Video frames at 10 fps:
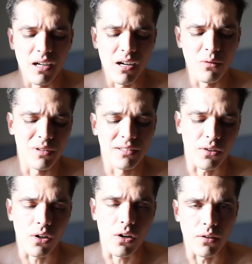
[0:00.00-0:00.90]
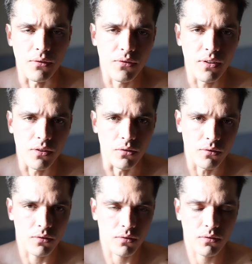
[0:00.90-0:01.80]
of what their heart
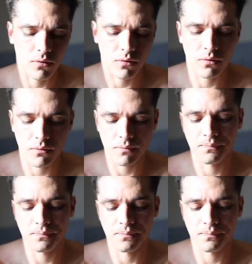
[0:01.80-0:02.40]
feels.